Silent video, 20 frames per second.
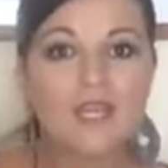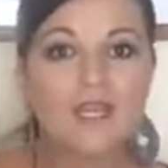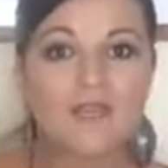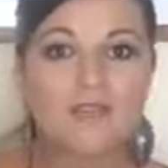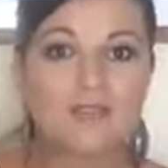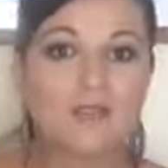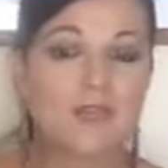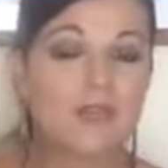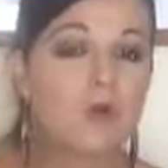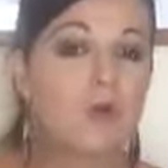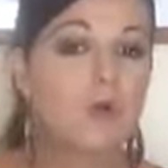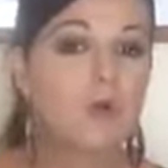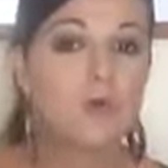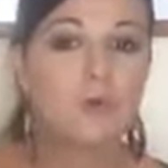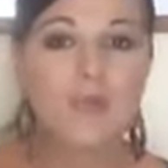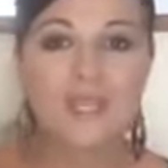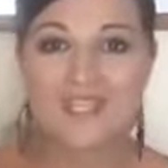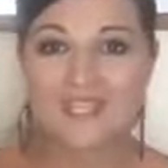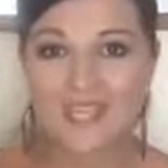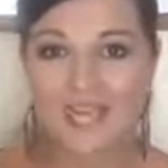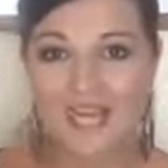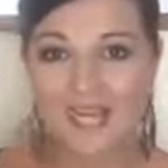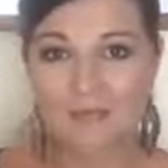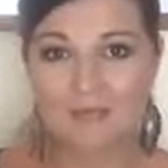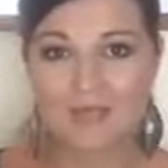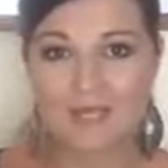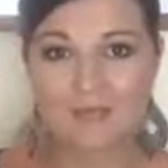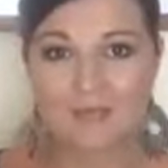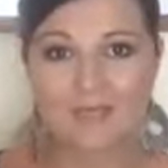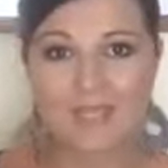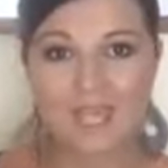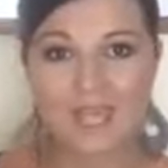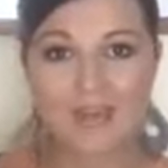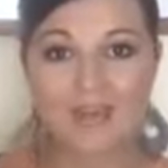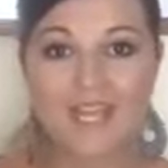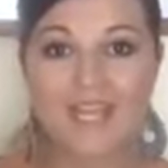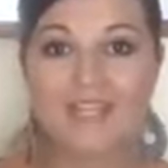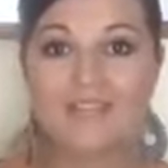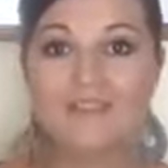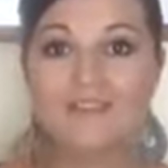So I always help them there.
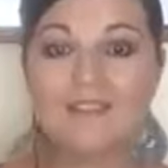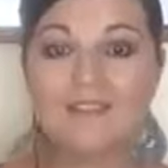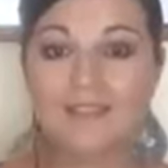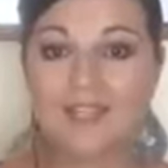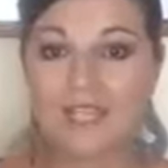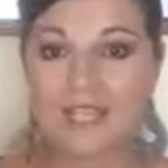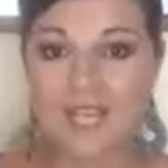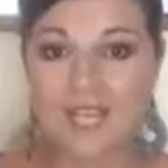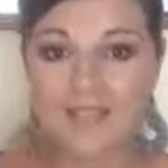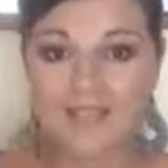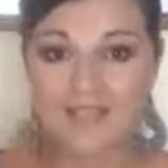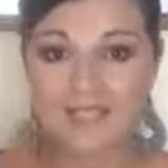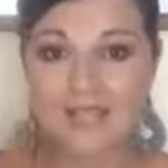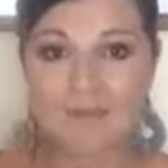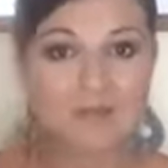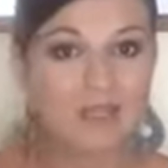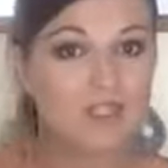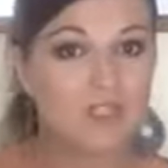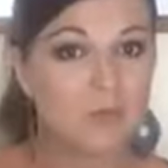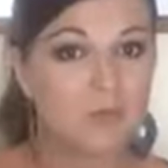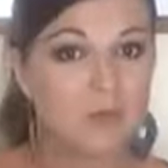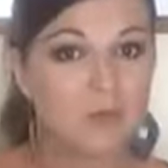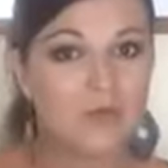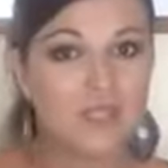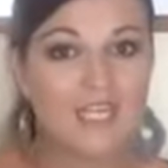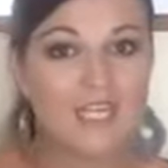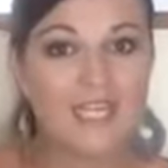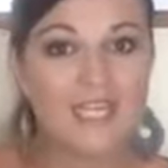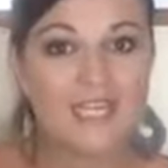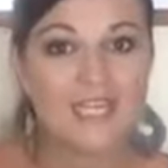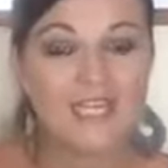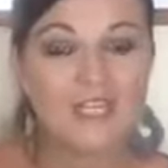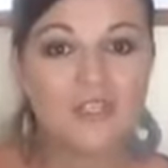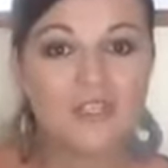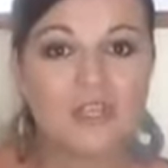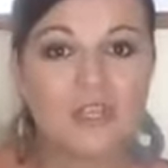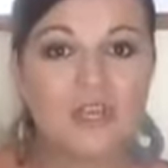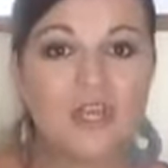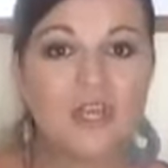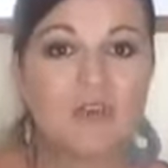And the last time I spoke in
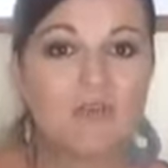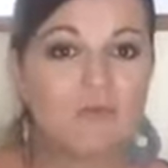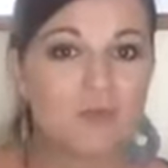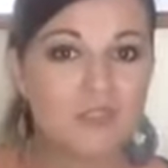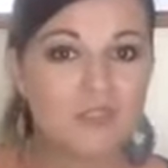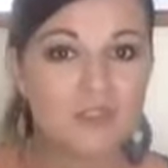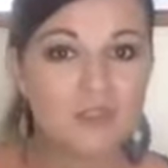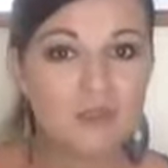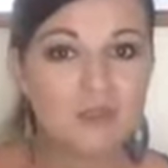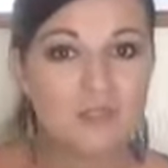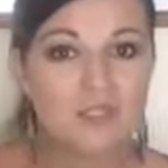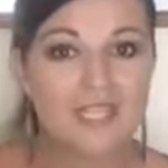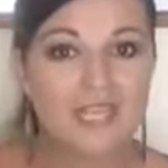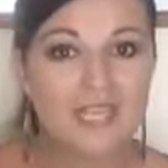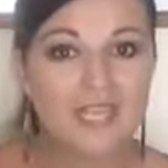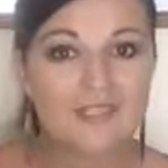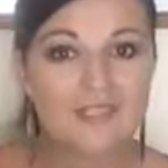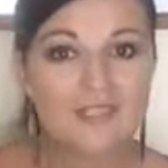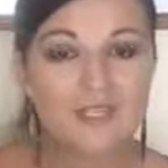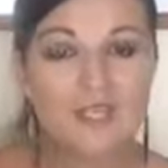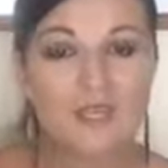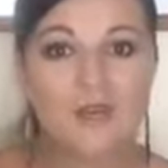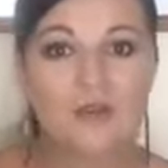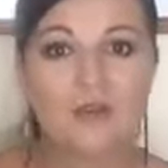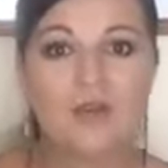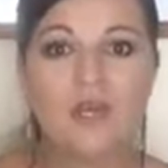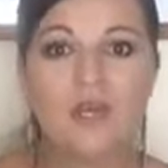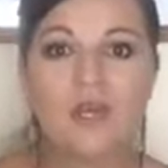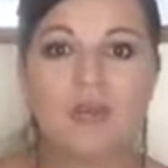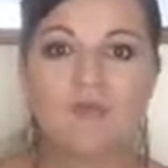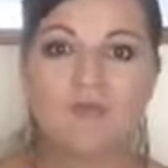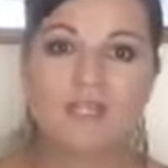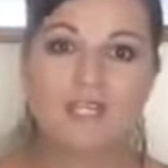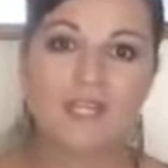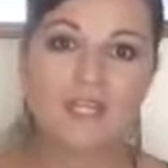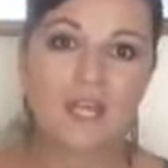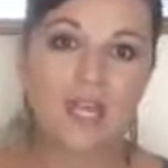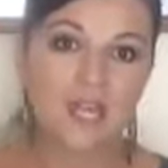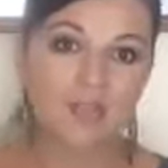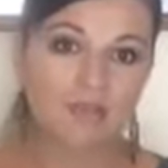English was 2 days ago with an
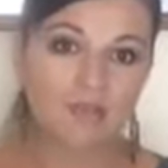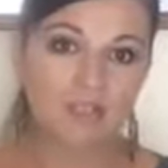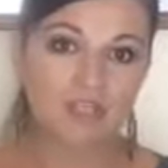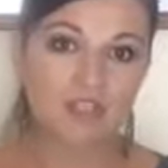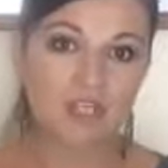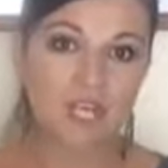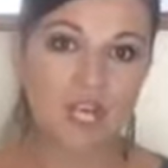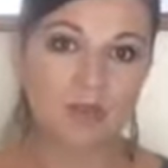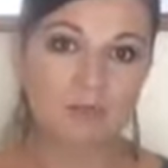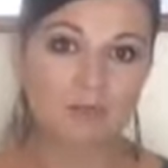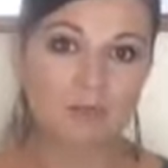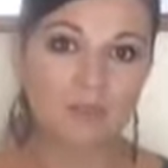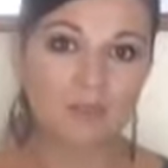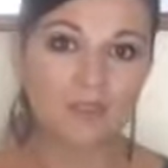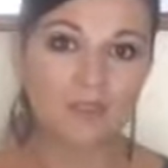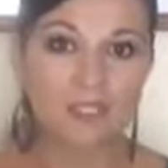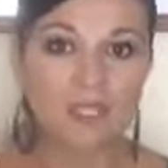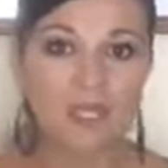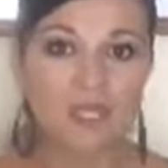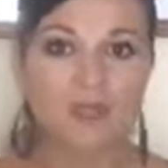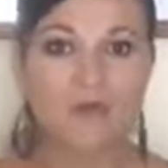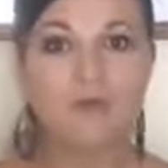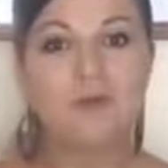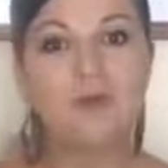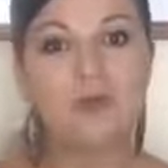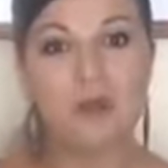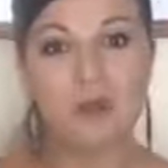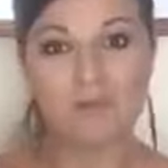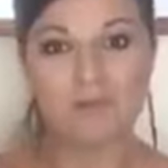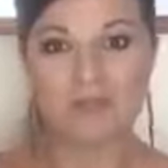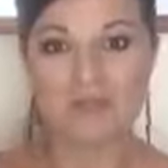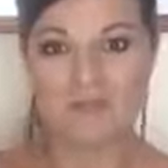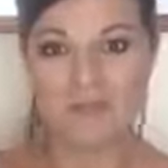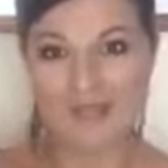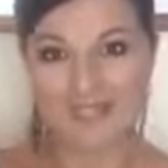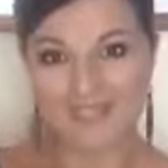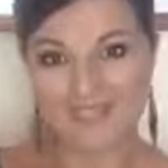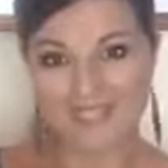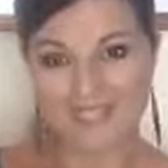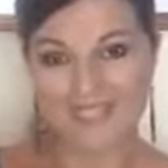Irish couple who
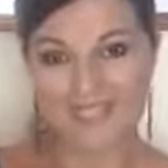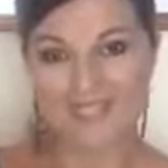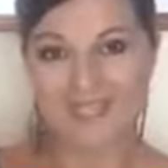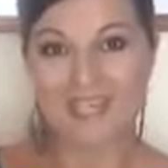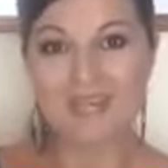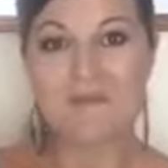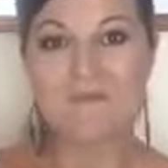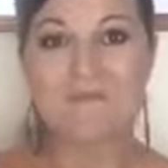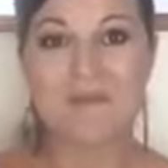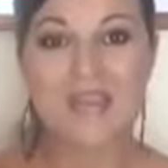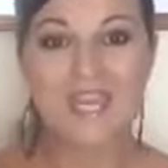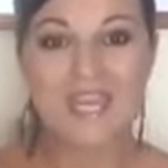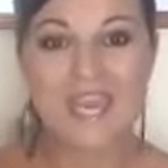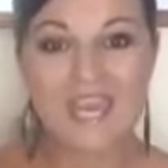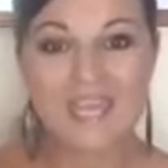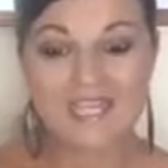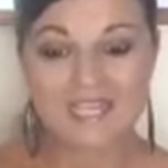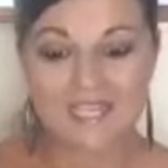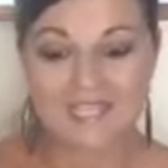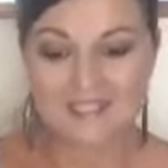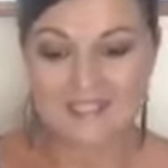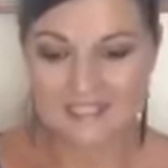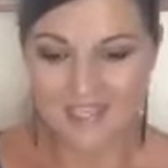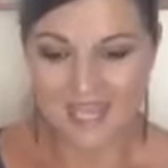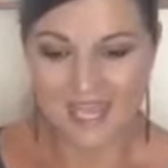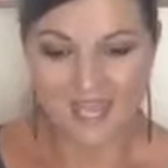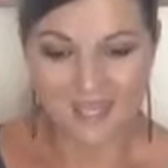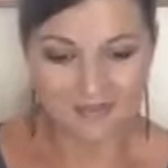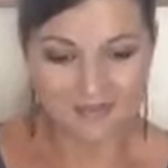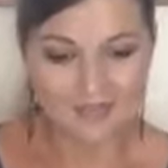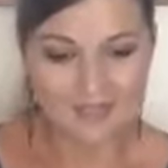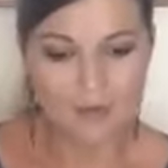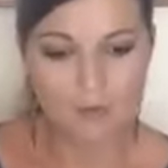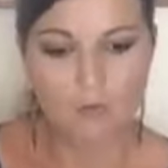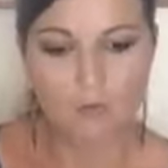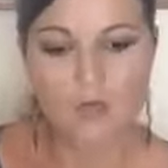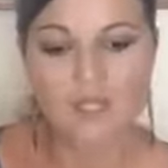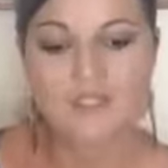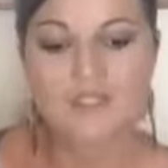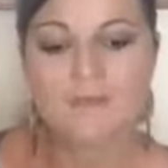complimented my English. And
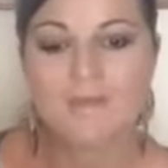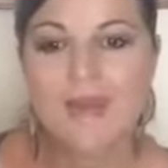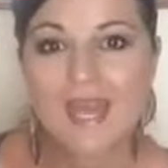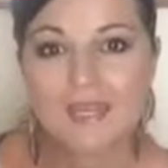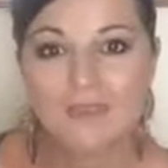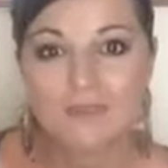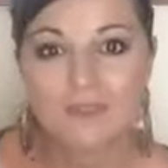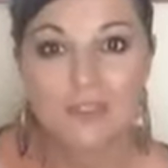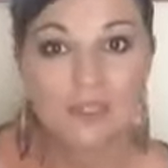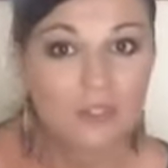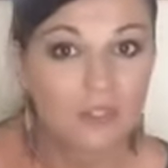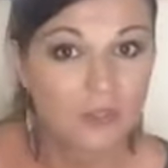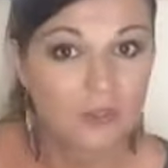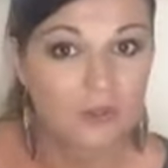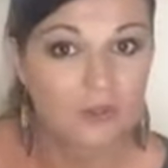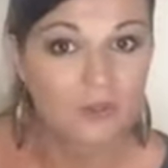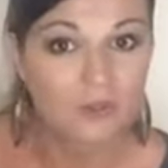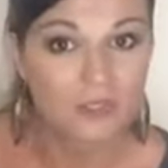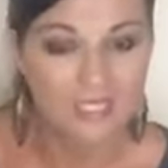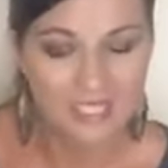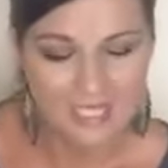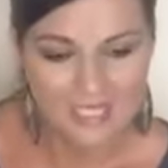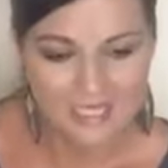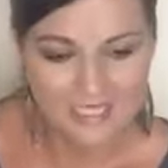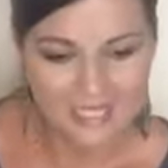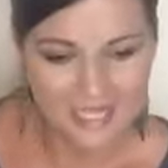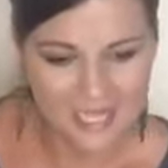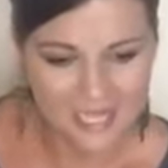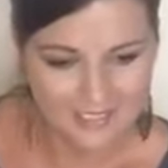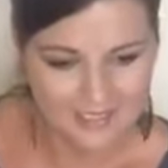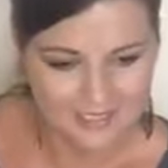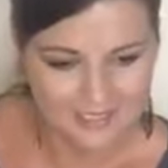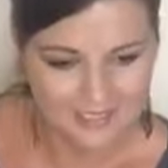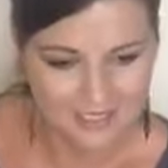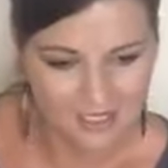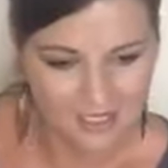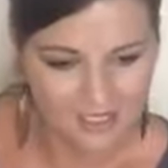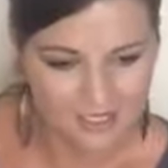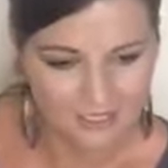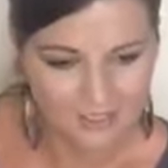what about you? Let's
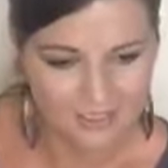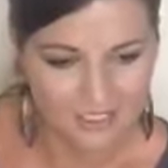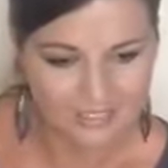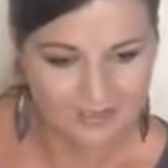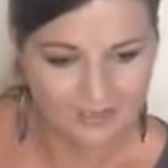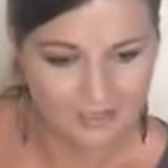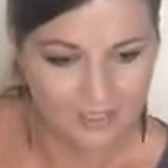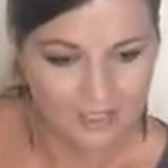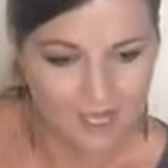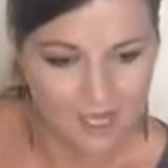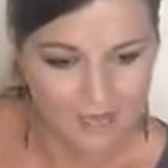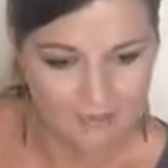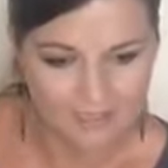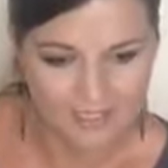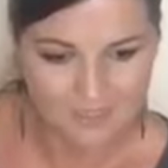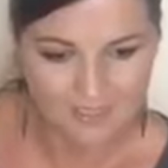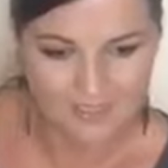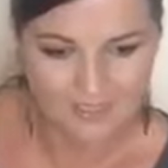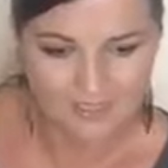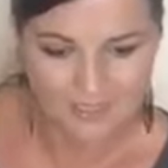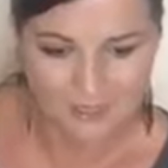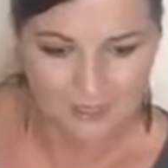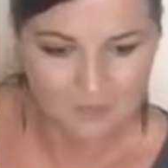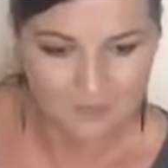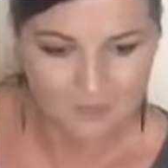look at the comments.